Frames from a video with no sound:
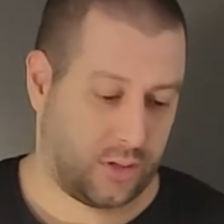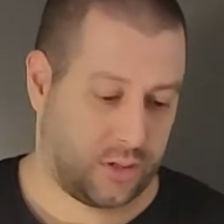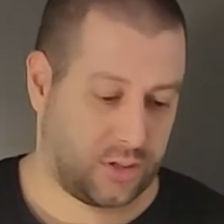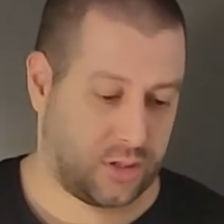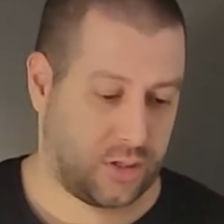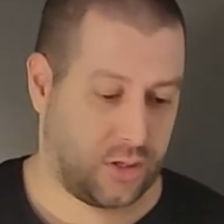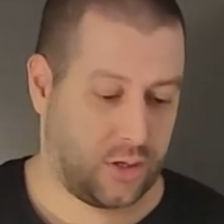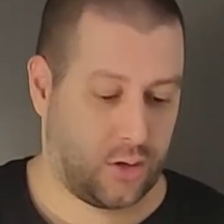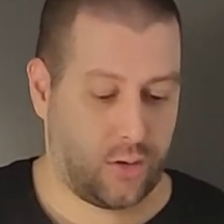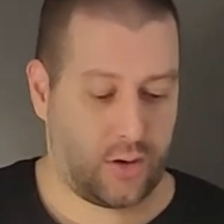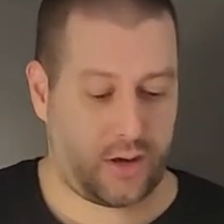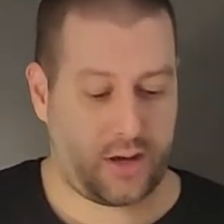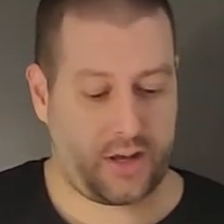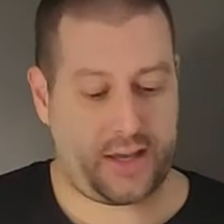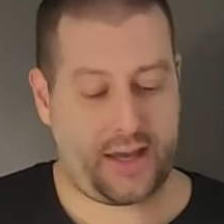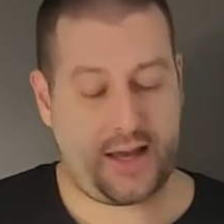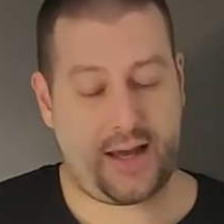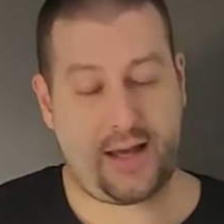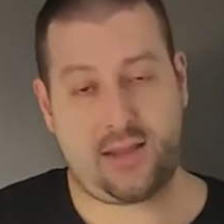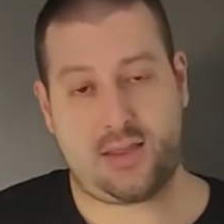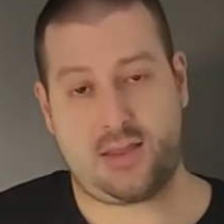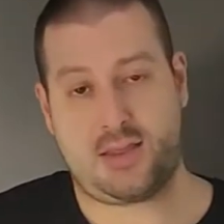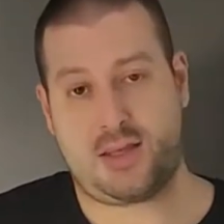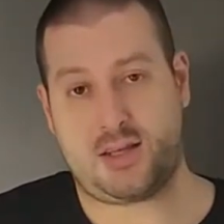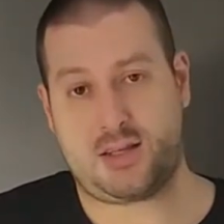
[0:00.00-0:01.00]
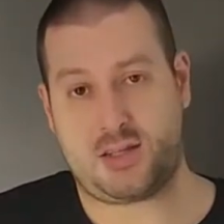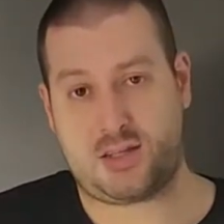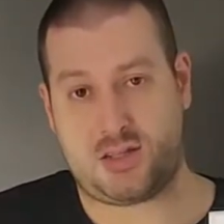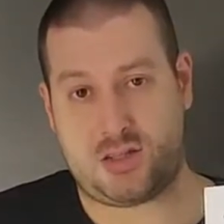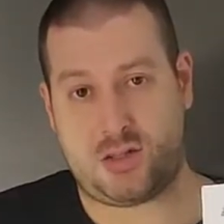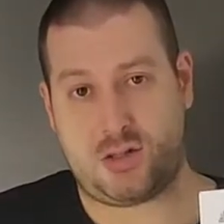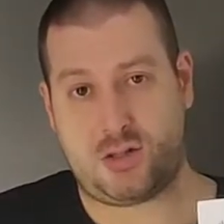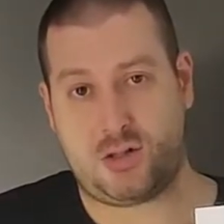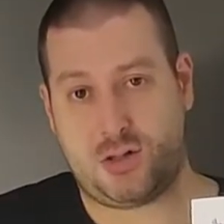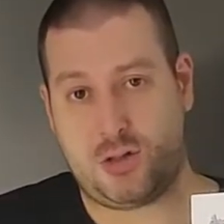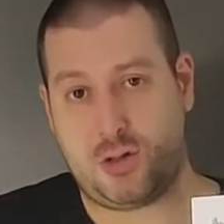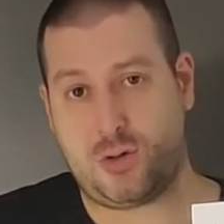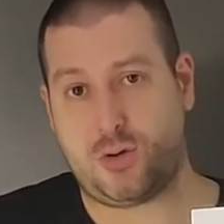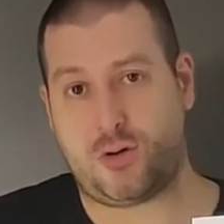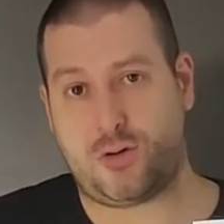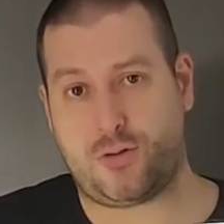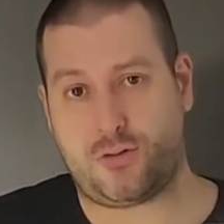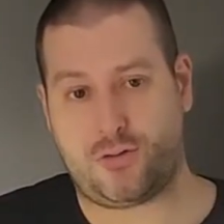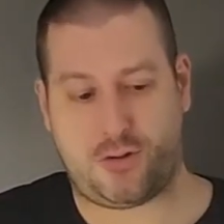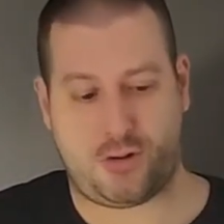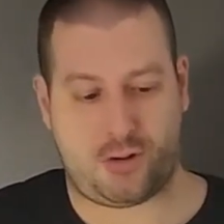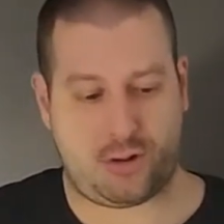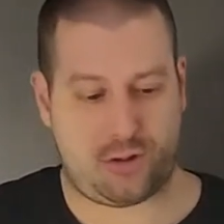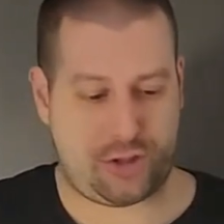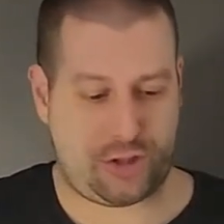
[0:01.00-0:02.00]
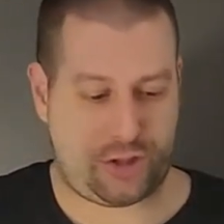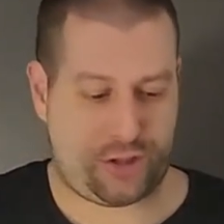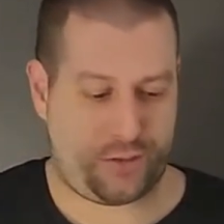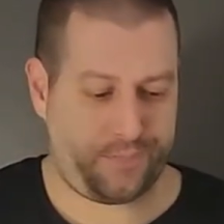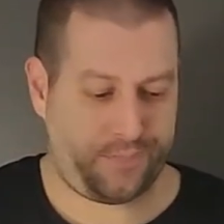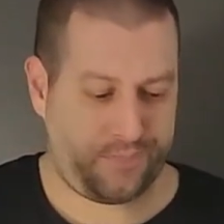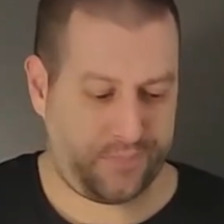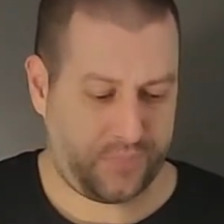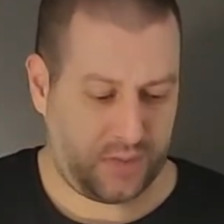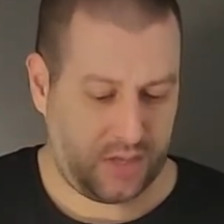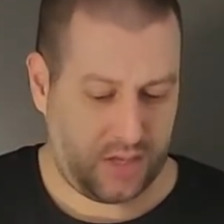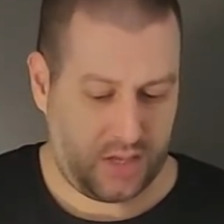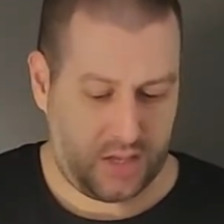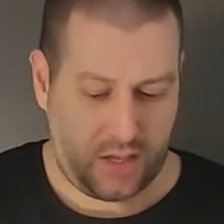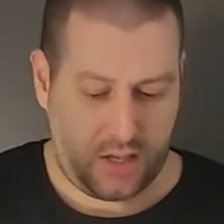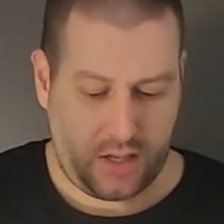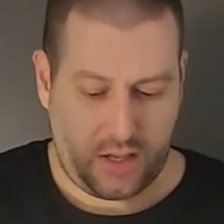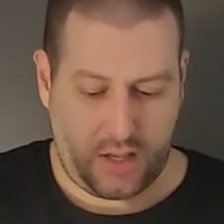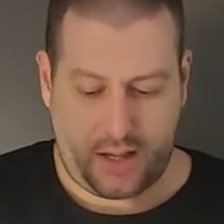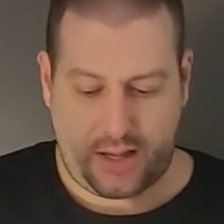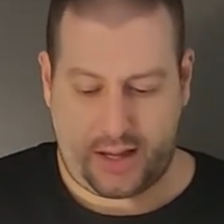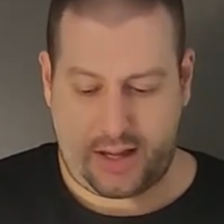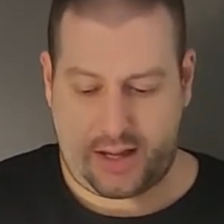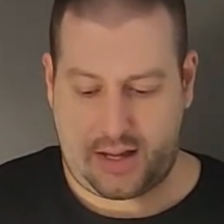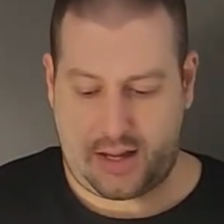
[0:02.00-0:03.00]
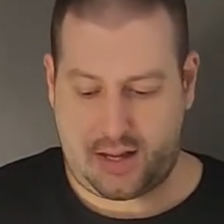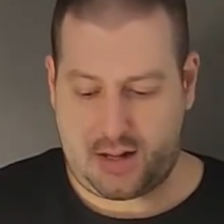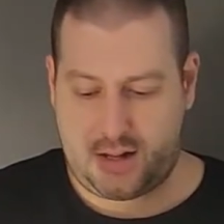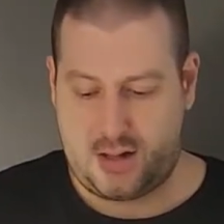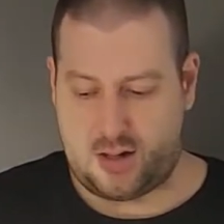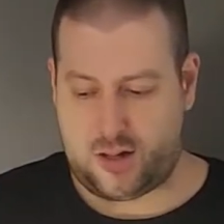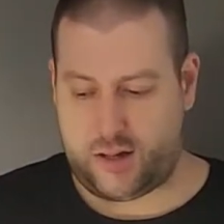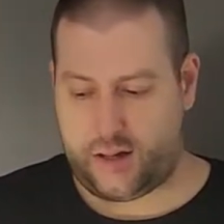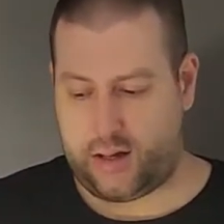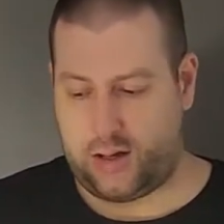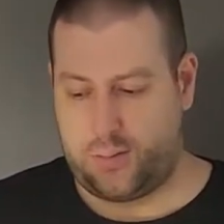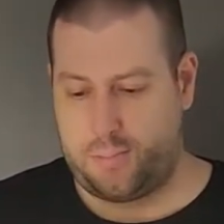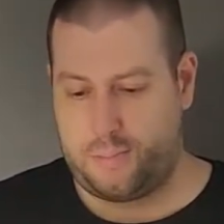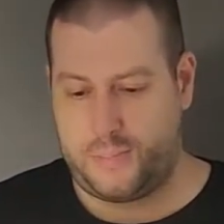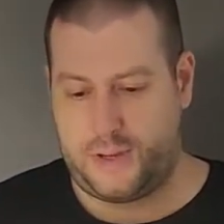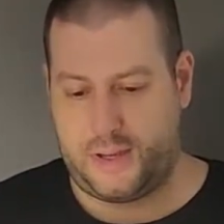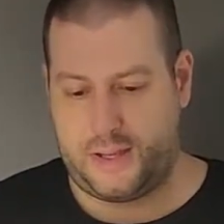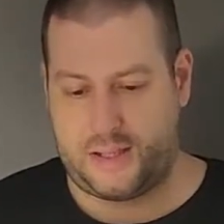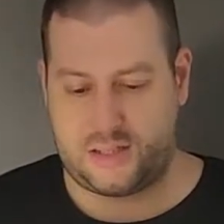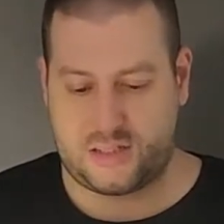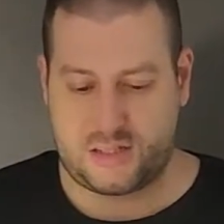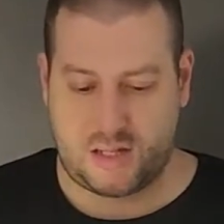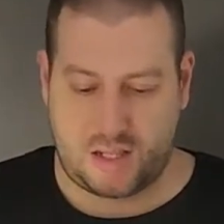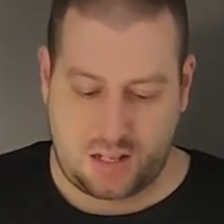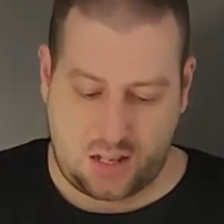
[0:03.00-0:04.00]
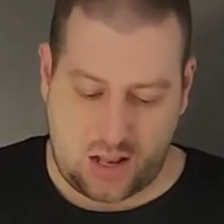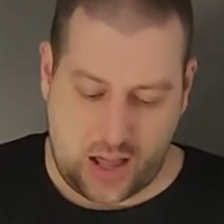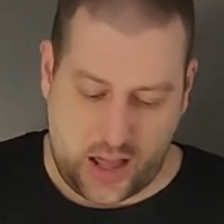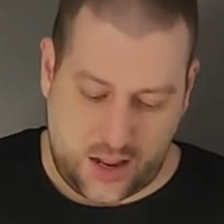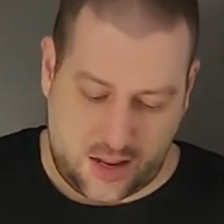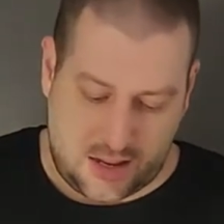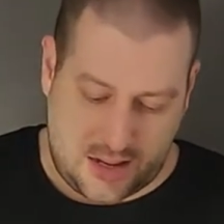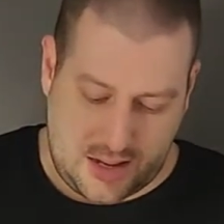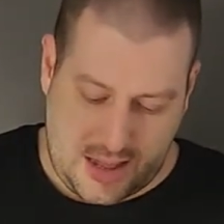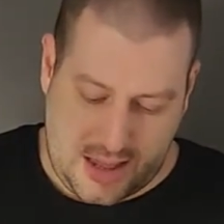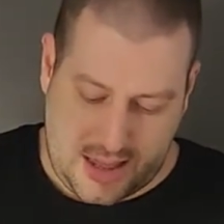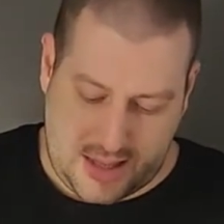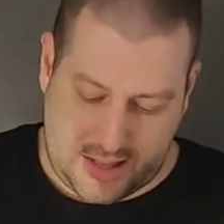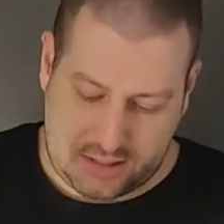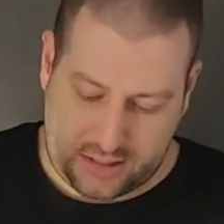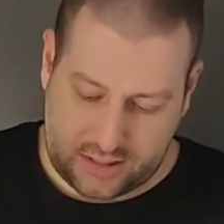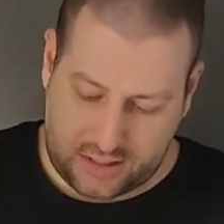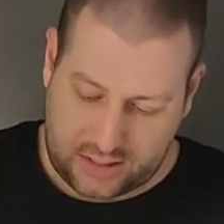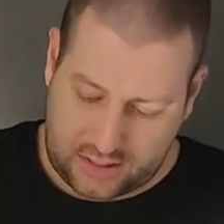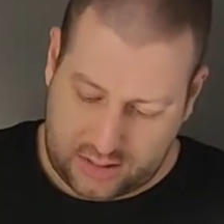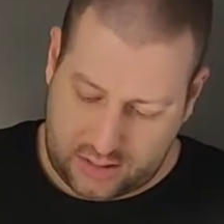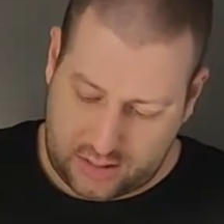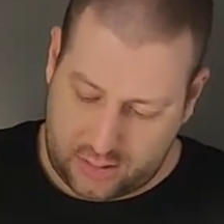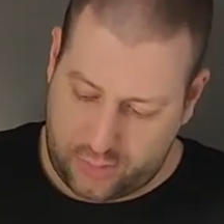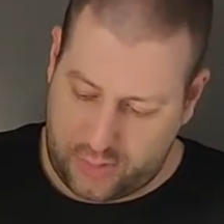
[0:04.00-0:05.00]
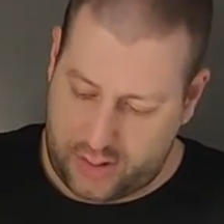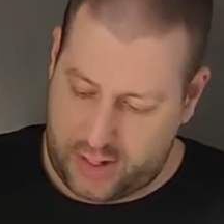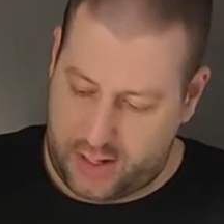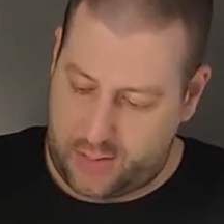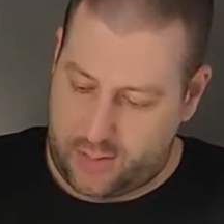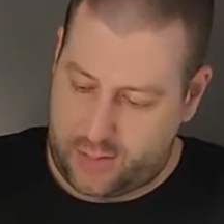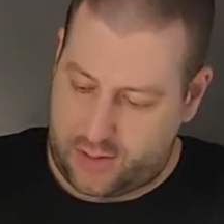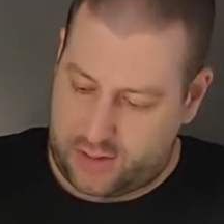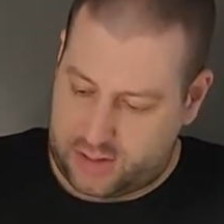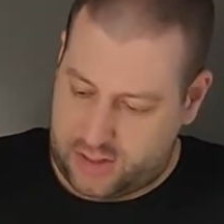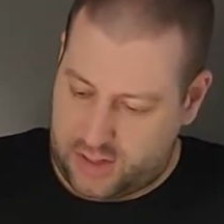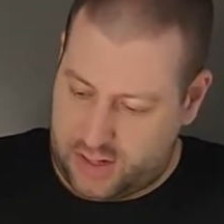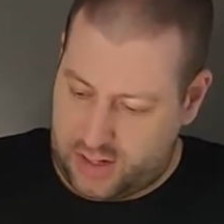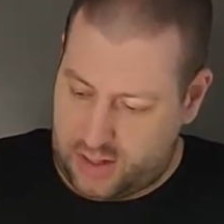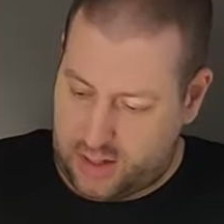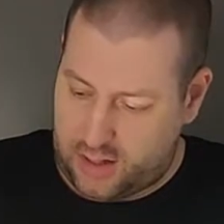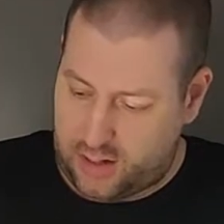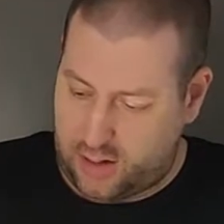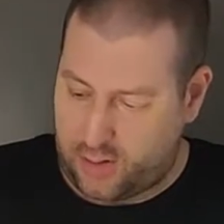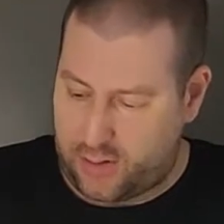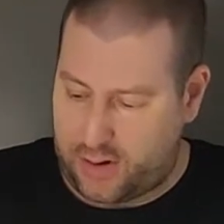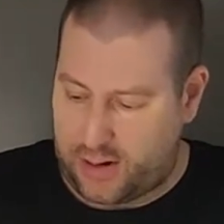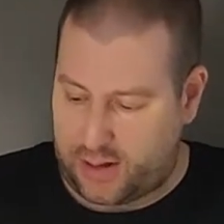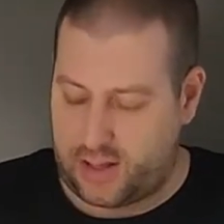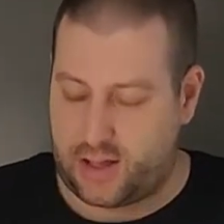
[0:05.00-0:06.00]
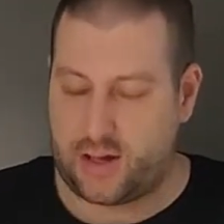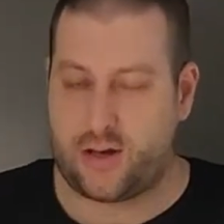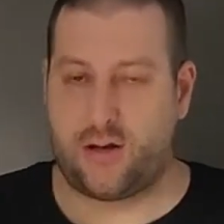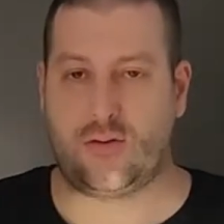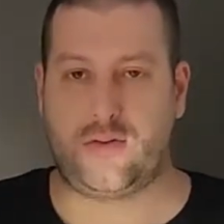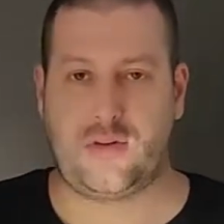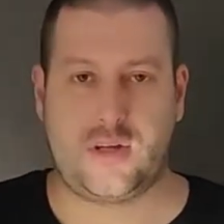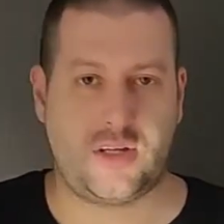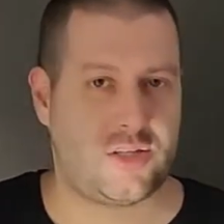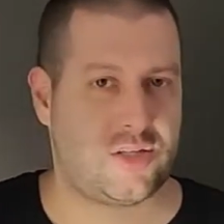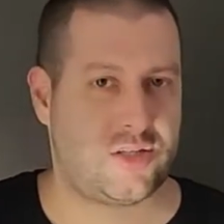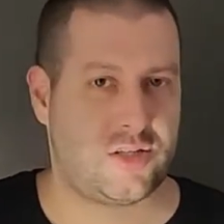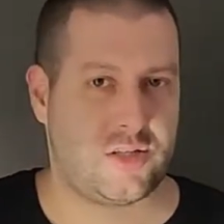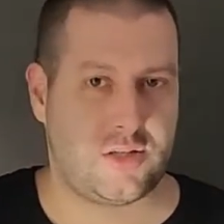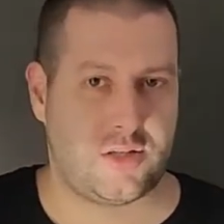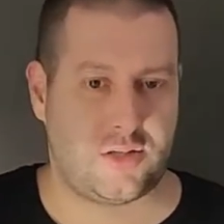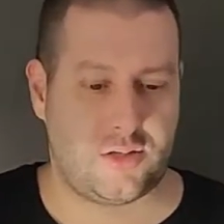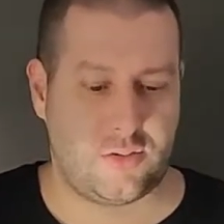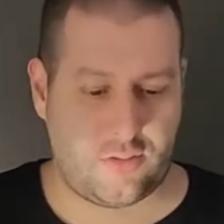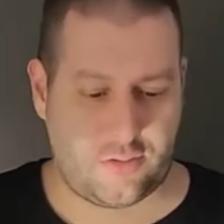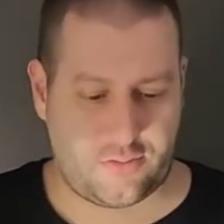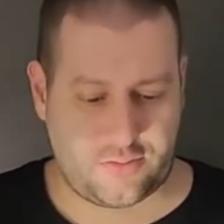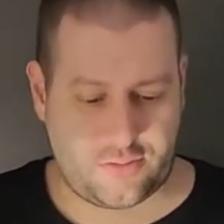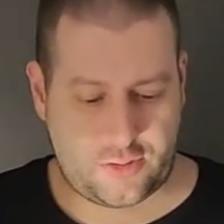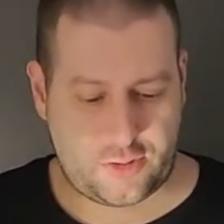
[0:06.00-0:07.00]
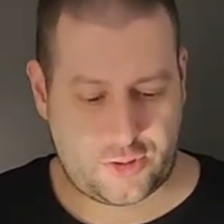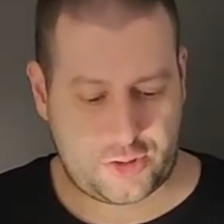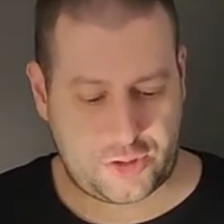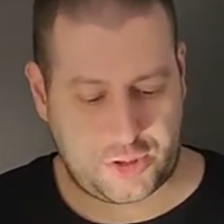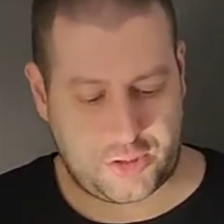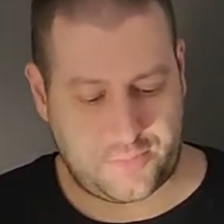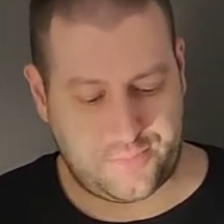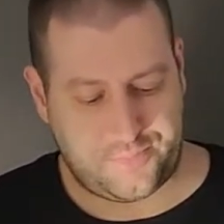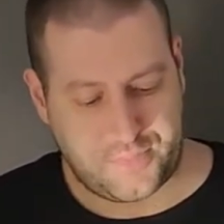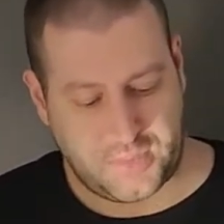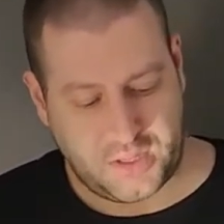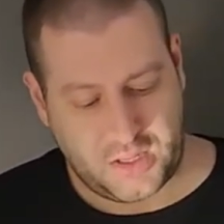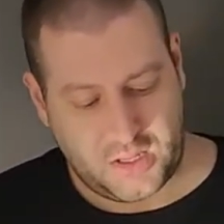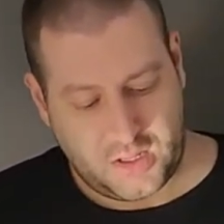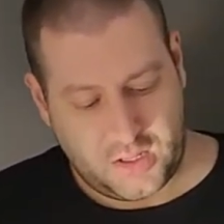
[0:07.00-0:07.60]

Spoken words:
So again, this is the newer version, and it's a lot less. Wait, am I saying that correctly? No, this is the newer version.